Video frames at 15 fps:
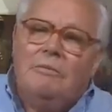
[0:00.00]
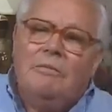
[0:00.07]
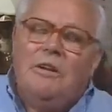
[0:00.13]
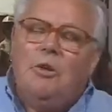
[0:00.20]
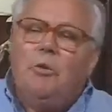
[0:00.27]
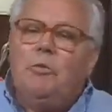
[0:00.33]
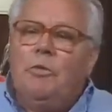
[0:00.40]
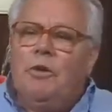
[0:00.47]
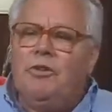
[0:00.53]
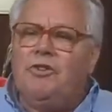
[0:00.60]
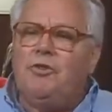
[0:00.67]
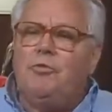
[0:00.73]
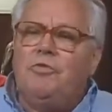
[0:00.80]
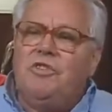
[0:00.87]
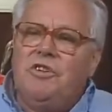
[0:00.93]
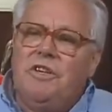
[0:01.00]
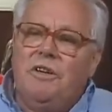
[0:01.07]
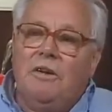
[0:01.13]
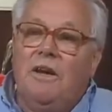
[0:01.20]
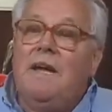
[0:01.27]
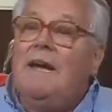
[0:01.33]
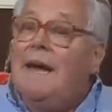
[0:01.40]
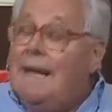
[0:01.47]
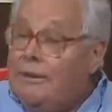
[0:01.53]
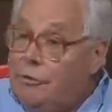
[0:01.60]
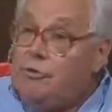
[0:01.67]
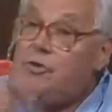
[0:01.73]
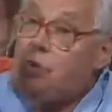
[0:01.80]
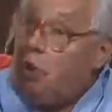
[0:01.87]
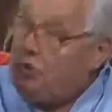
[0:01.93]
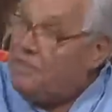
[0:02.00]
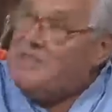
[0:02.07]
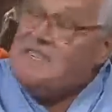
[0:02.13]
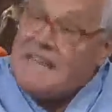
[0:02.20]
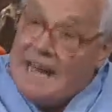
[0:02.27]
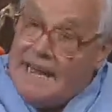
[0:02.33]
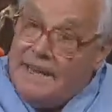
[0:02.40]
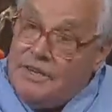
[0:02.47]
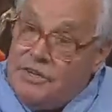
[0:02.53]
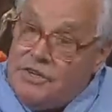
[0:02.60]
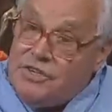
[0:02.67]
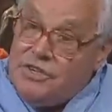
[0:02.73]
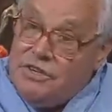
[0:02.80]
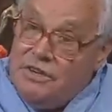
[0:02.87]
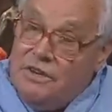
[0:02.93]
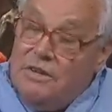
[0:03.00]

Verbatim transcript: We don't want Jews here. And you saw the signs